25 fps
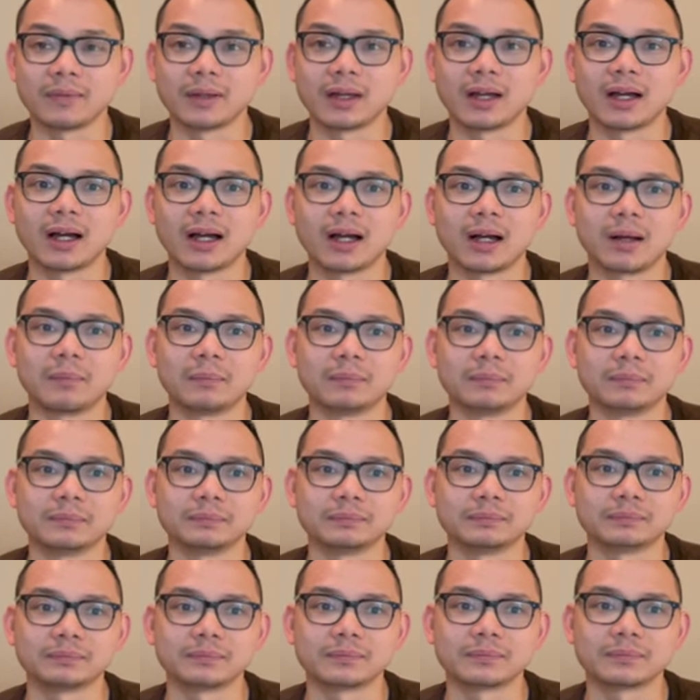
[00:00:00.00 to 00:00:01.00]

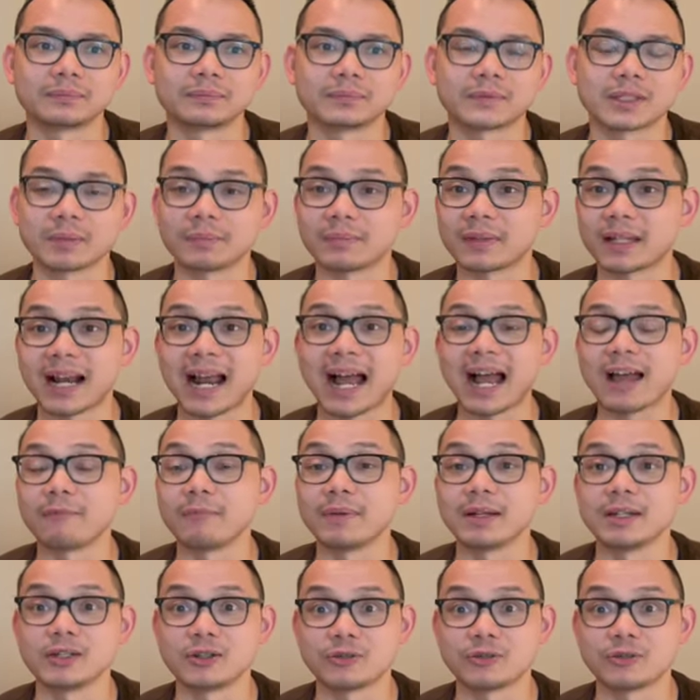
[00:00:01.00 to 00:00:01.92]
something that I've been